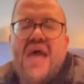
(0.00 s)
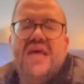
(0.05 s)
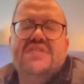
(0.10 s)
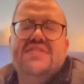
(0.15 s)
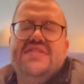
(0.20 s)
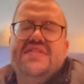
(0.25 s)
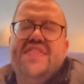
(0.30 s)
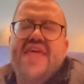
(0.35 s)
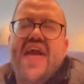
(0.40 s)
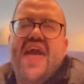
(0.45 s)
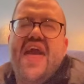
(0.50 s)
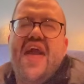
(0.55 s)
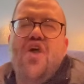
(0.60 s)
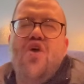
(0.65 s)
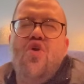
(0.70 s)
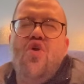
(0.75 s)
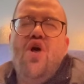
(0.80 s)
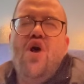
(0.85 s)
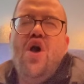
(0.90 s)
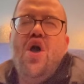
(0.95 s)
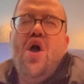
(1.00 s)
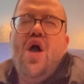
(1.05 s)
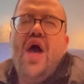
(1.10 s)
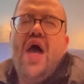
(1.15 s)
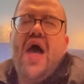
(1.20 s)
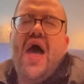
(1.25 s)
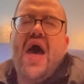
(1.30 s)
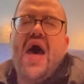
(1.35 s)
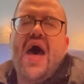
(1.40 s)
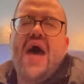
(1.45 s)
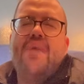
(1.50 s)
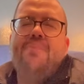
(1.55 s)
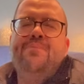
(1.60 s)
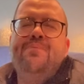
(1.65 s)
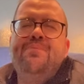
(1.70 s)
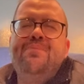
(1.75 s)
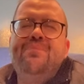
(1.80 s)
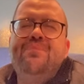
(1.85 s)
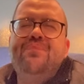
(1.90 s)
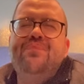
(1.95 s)
their
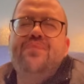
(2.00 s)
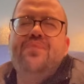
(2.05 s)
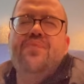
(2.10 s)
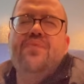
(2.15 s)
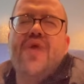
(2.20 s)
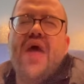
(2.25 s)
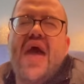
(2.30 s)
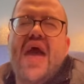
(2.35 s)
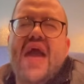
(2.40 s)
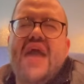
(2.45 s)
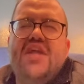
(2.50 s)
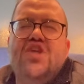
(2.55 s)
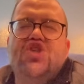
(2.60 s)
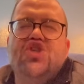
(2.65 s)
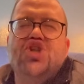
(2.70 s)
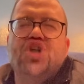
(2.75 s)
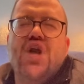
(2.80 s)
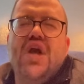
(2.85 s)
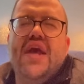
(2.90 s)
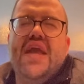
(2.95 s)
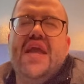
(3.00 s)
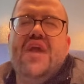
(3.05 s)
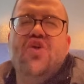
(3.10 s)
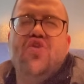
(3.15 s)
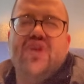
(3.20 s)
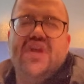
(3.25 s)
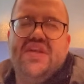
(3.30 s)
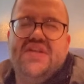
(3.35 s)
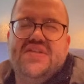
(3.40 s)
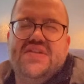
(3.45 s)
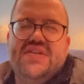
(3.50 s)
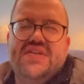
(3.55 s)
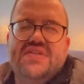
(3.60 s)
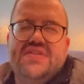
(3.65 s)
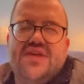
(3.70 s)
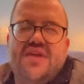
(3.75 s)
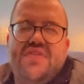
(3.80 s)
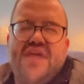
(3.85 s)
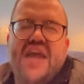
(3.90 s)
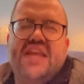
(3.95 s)
age increases,
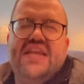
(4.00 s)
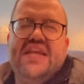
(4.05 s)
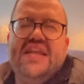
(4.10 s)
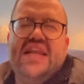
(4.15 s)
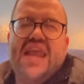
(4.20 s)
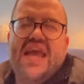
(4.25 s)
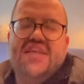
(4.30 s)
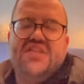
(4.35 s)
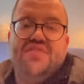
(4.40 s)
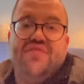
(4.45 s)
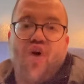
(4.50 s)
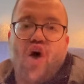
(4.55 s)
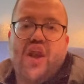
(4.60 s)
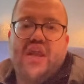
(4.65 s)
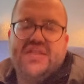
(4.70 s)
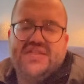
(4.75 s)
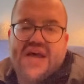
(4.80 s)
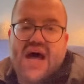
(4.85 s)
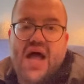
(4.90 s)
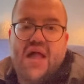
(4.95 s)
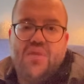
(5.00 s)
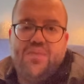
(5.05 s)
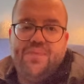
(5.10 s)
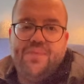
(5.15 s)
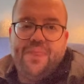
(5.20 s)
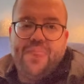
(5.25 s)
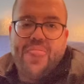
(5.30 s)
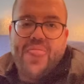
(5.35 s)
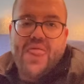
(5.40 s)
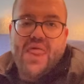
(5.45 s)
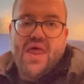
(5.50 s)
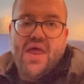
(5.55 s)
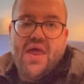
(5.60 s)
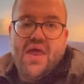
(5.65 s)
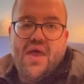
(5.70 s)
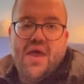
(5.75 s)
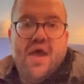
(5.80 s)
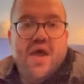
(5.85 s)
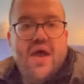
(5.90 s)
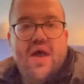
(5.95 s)
they need less volatile.
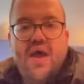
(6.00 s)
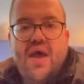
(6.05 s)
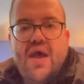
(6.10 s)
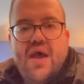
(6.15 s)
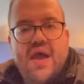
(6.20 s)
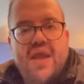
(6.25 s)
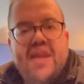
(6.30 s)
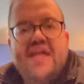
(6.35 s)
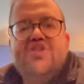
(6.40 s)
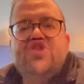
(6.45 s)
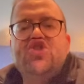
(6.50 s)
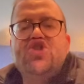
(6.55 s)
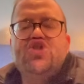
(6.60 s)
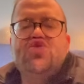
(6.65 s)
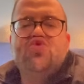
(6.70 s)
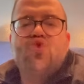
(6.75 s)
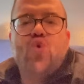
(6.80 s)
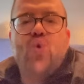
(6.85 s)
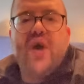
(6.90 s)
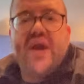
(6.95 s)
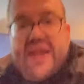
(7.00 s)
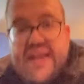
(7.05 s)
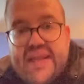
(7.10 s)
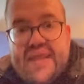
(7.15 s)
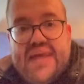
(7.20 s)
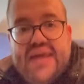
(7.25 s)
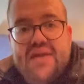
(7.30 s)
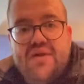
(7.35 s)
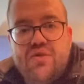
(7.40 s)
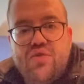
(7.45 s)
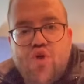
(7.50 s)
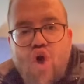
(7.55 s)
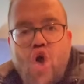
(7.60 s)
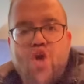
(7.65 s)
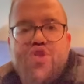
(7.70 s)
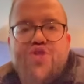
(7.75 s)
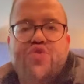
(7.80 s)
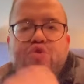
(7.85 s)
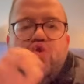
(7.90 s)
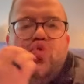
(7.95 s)
Let's just quickly go
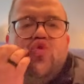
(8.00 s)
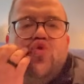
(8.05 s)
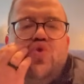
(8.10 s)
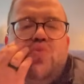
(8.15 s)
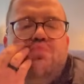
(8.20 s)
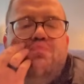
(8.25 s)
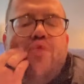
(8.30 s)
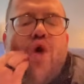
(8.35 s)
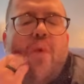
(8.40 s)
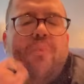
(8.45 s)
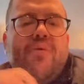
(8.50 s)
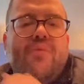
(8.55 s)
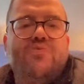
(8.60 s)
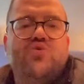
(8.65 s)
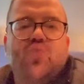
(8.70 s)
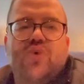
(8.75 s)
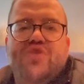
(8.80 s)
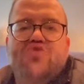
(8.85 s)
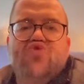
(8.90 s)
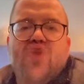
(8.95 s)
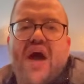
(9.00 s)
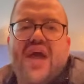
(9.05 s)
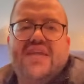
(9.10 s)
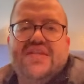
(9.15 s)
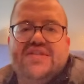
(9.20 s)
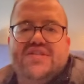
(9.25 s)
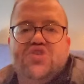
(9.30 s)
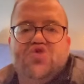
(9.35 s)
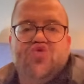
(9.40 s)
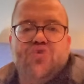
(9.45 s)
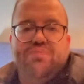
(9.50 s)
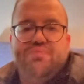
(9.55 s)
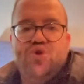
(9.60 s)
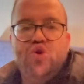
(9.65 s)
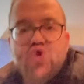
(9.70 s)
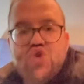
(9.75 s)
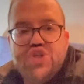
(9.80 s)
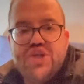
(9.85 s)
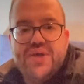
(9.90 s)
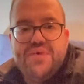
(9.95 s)
through problems with drug
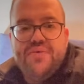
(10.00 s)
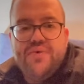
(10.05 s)
distribution.